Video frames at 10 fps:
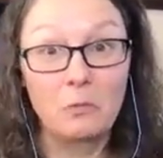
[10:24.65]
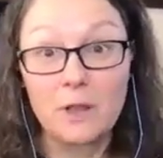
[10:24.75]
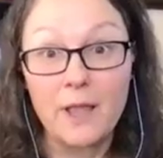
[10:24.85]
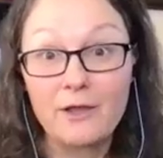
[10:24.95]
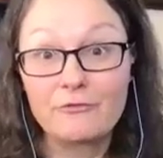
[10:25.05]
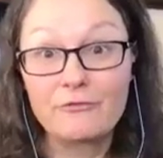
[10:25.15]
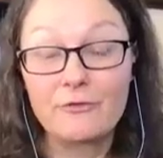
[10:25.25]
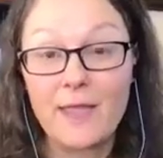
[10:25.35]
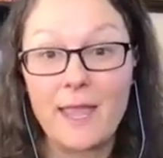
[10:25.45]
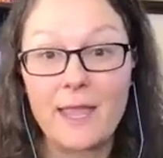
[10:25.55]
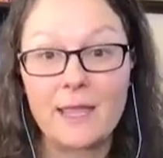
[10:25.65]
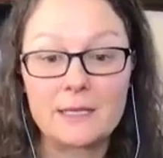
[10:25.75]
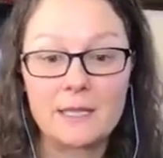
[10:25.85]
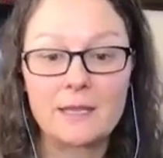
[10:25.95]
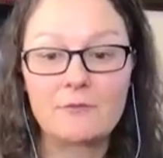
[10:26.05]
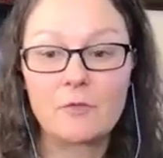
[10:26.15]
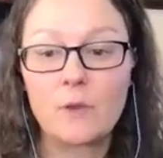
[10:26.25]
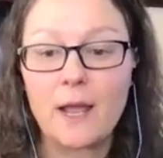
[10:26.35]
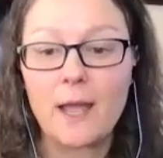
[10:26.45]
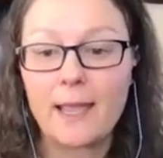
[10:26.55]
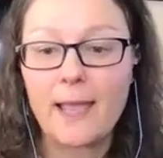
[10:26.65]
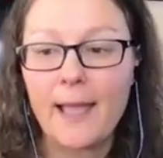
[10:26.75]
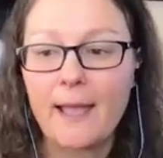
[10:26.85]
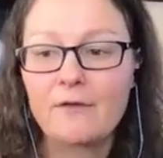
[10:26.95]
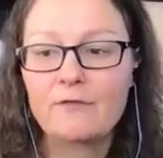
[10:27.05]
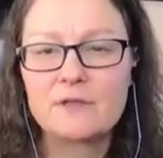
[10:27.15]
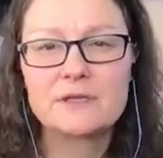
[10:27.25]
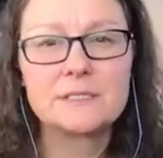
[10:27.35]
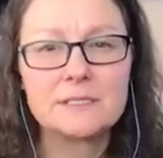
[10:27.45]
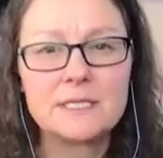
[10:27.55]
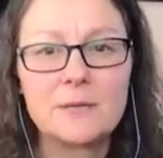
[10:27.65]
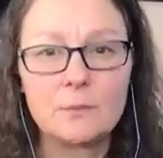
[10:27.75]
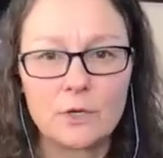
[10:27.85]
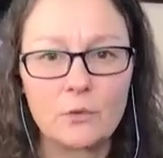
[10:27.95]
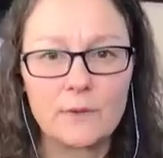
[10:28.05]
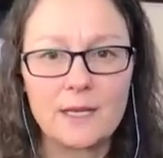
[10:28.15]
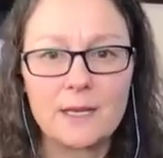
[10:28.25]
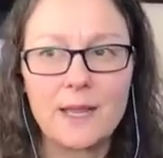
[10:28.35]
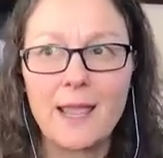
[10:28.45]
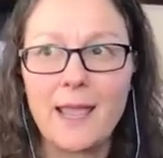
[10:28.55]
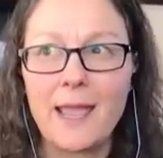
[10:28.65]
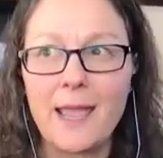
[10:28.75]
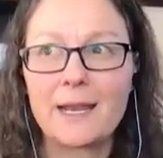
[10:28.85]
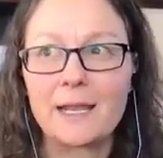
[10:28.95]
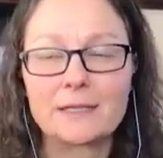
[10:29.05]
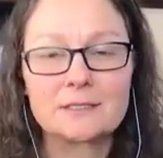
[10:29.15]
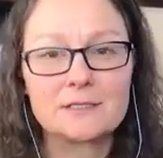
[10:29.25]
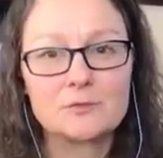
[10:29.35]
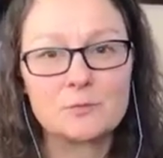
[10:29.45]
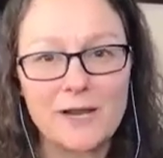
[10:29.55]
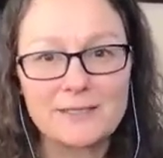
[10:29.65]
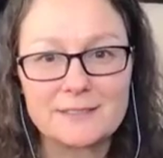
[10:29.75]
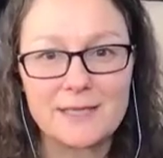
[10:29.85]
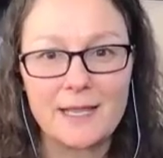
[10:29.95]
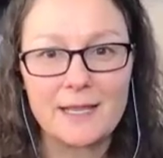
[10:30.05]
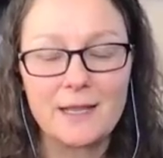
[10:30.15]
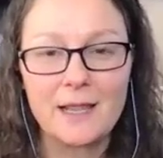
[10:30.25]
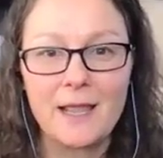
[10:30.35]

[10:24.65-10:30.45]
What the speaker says: We're love. And even when I have this deep knowing and I express it,